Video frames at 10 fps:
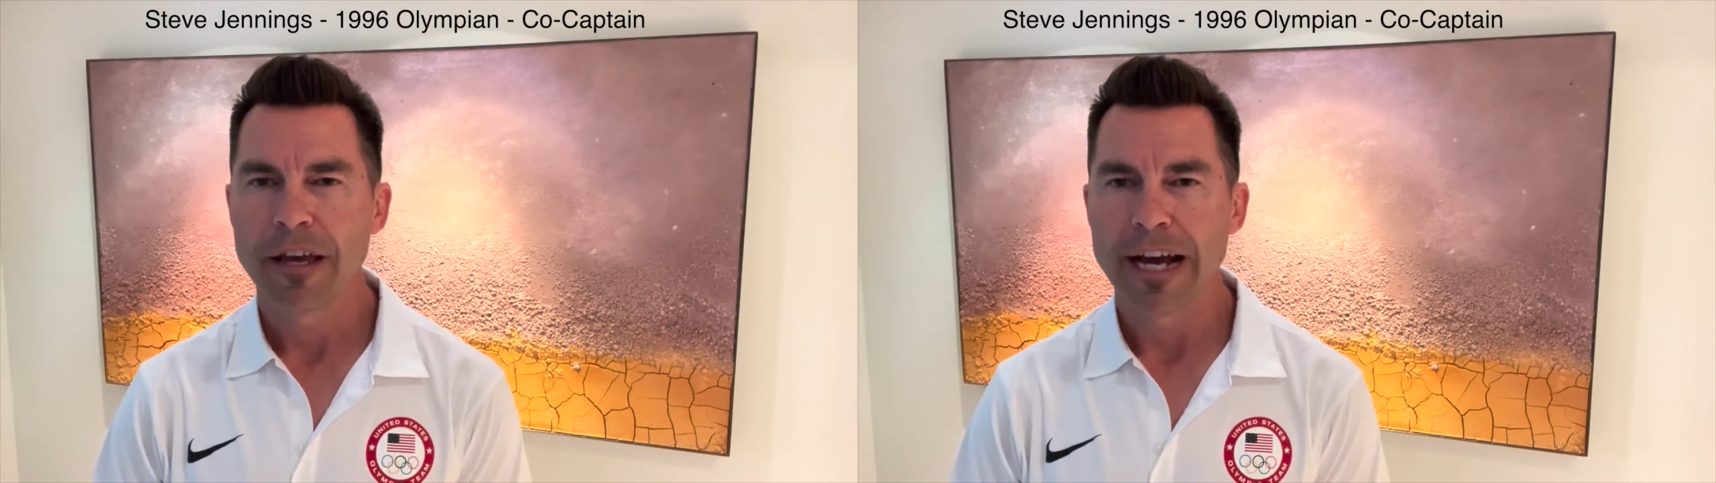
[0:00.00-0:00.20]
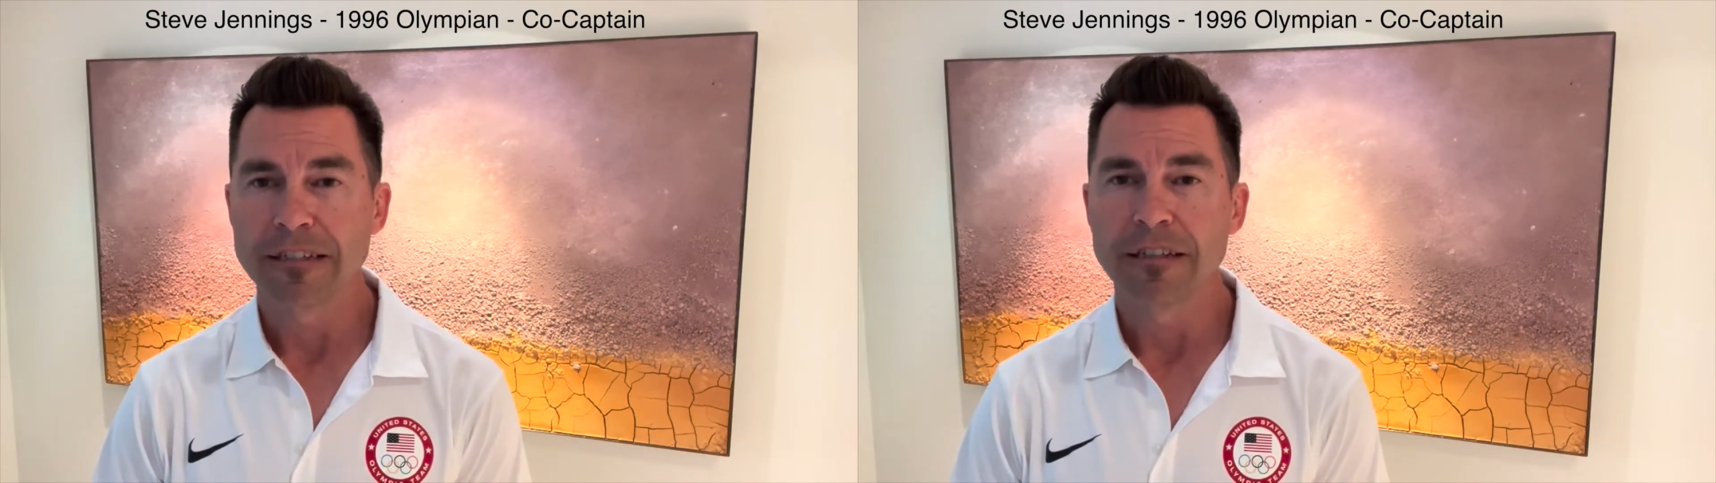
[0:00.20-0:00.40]

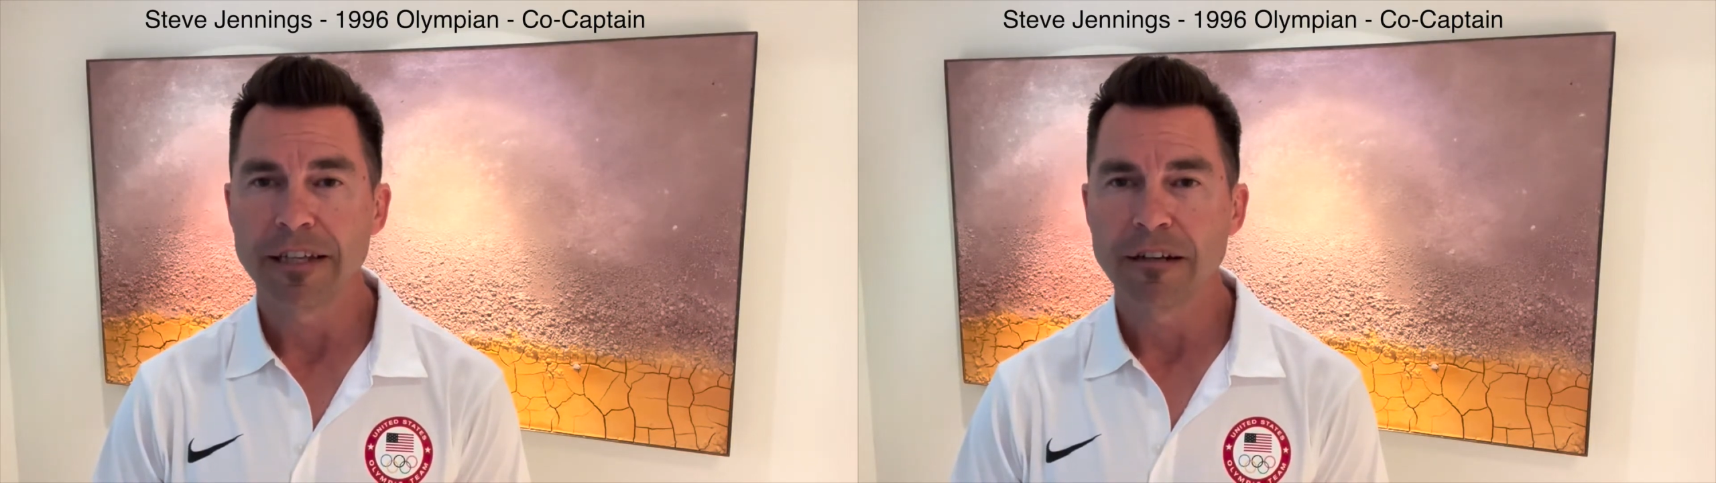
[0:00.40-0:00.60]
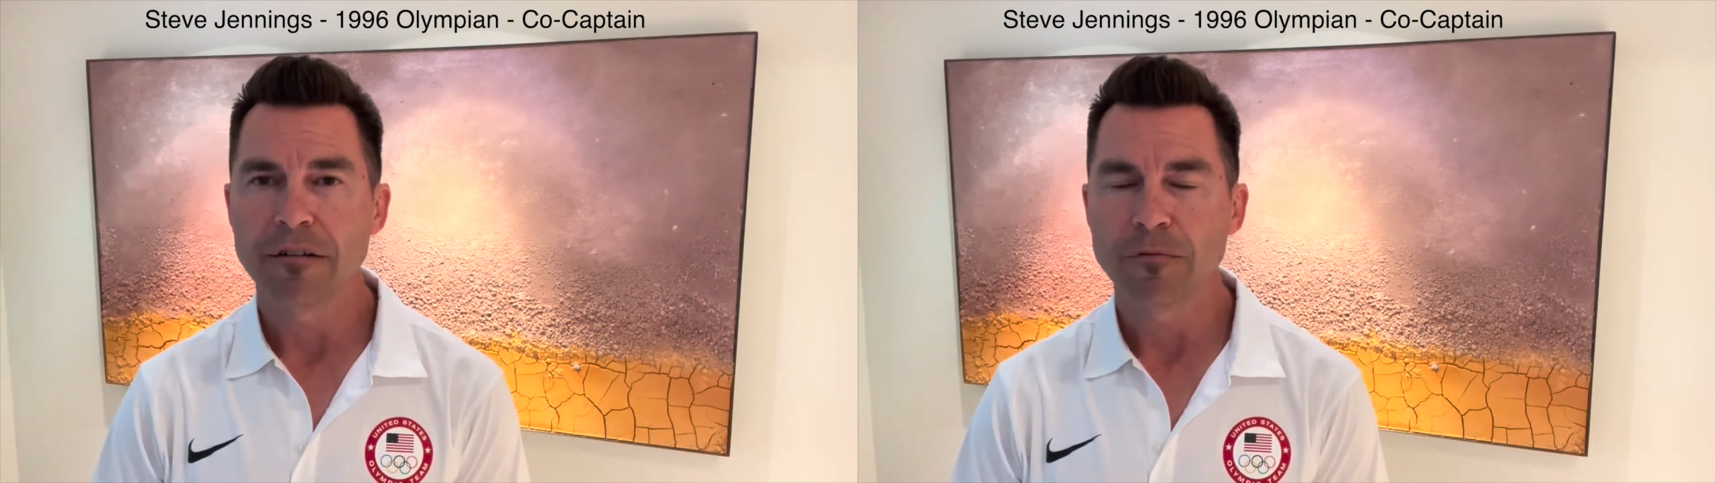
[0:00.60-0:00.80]
As a
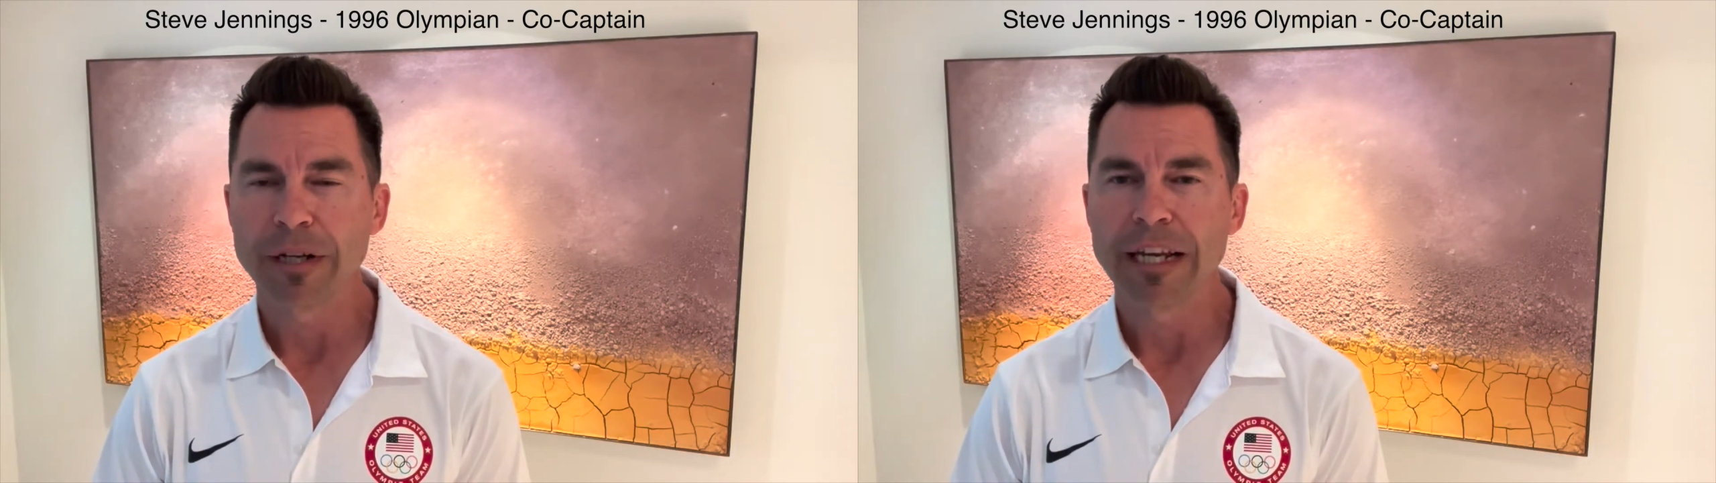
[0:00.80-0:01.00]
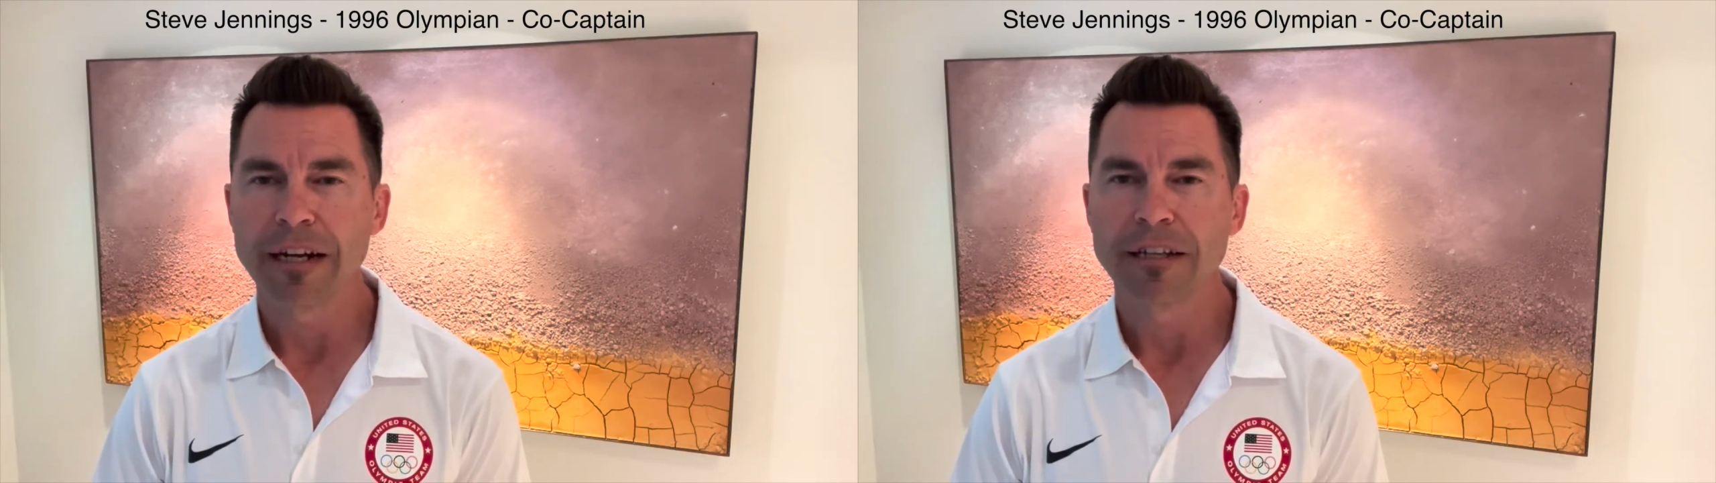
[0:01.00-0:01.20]
leader, we
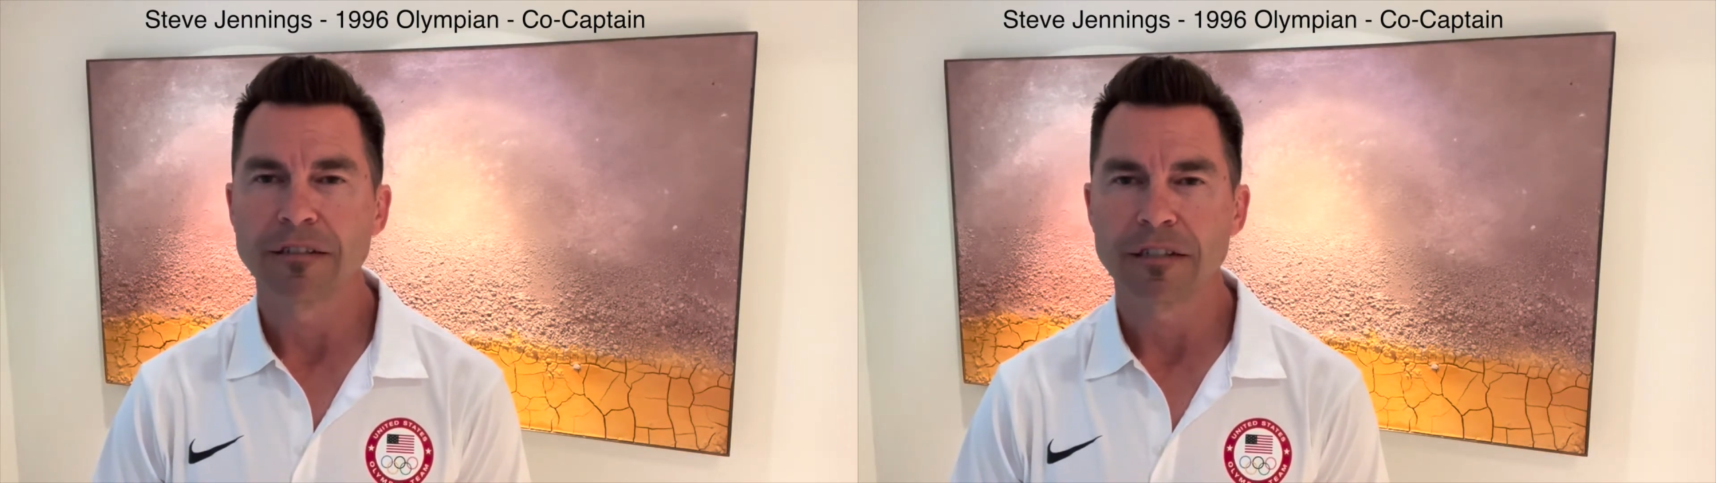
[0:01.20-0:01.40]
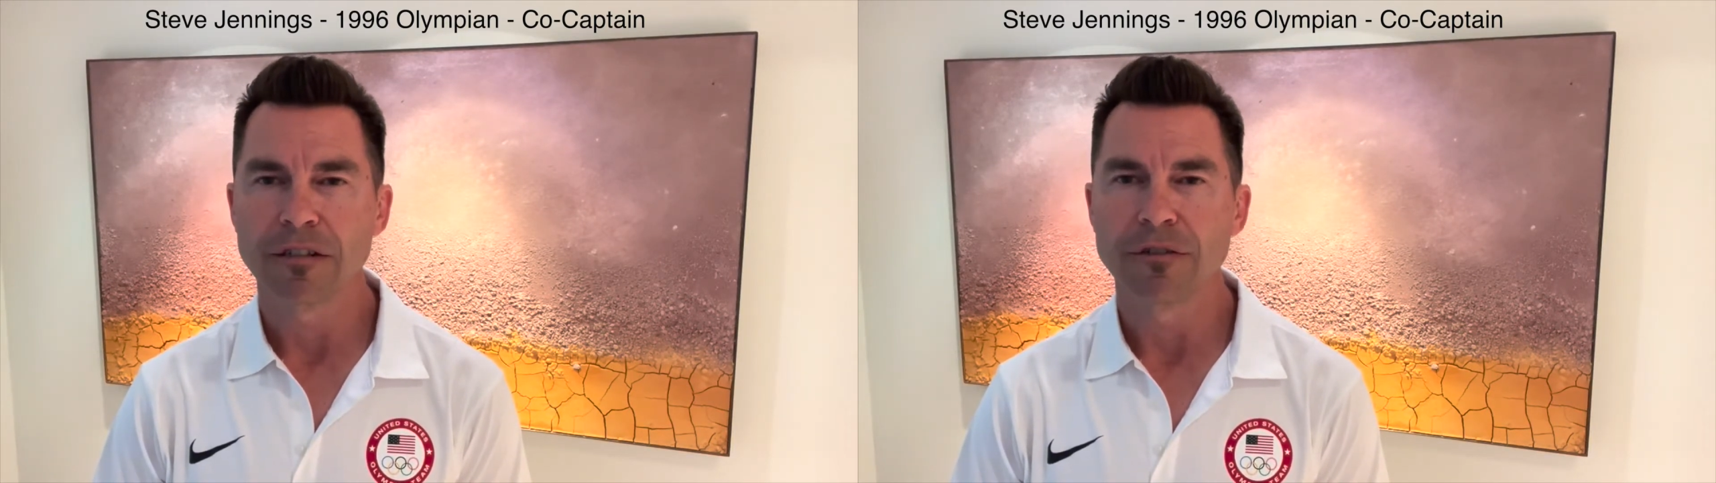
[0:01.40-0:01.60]
needed his
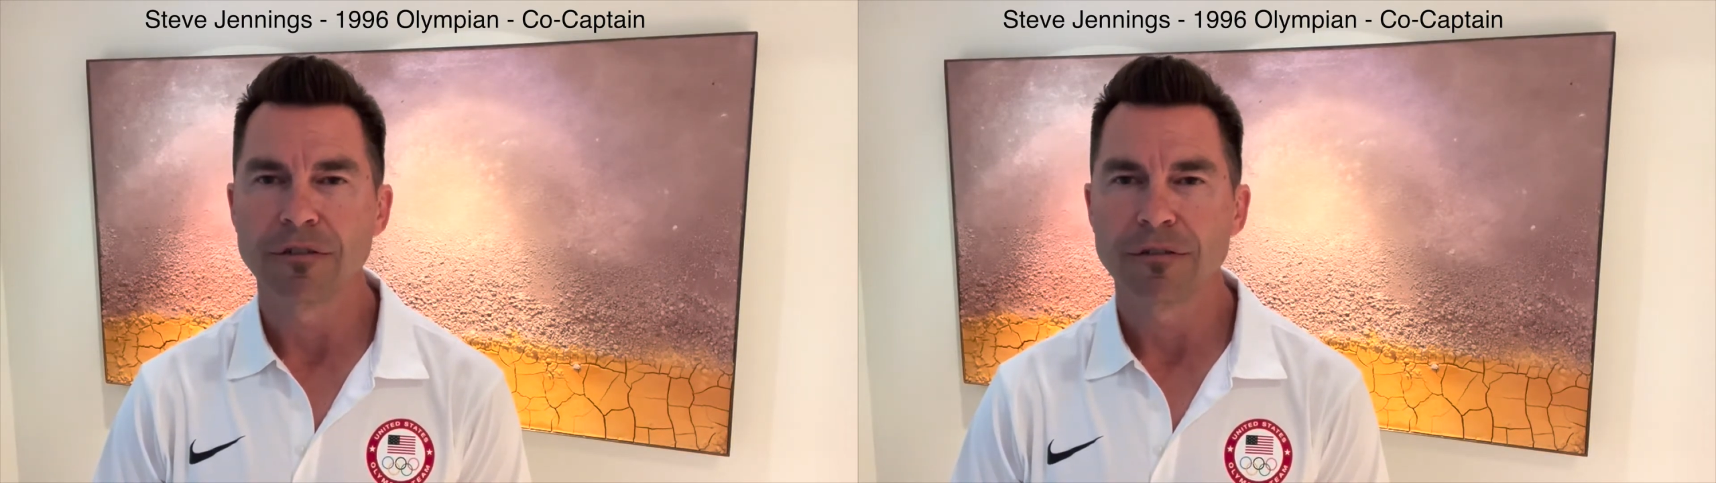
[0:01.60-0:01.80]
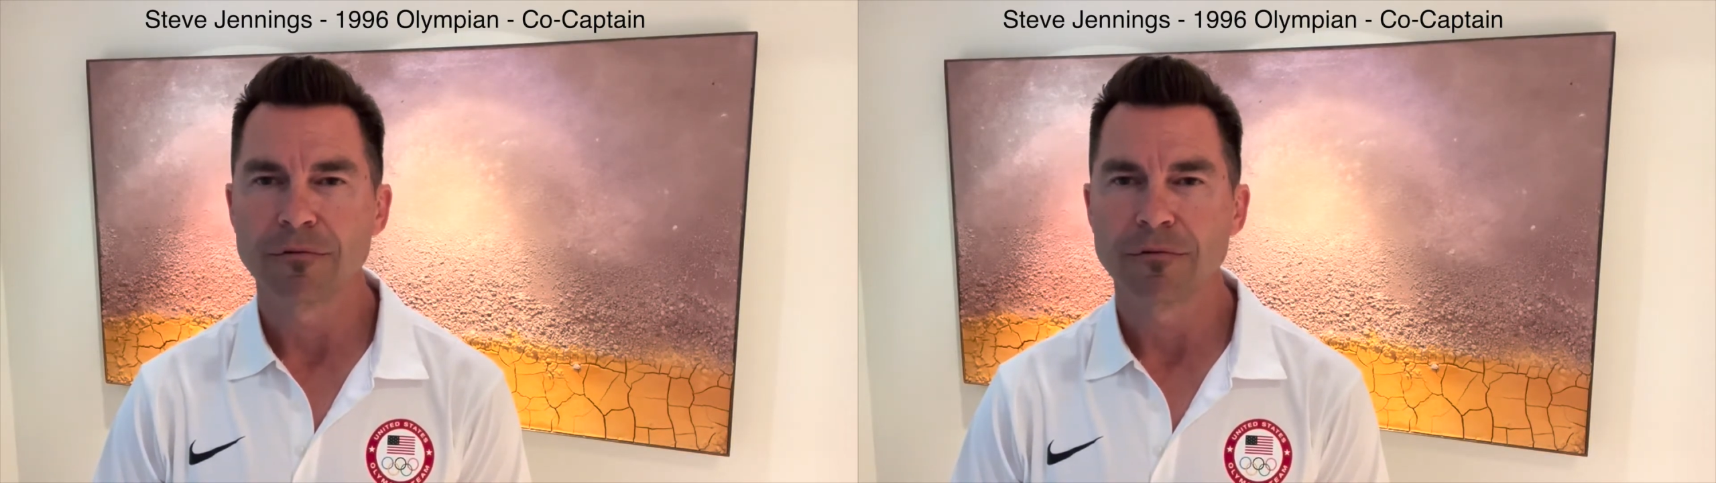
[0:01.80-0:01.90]
skills.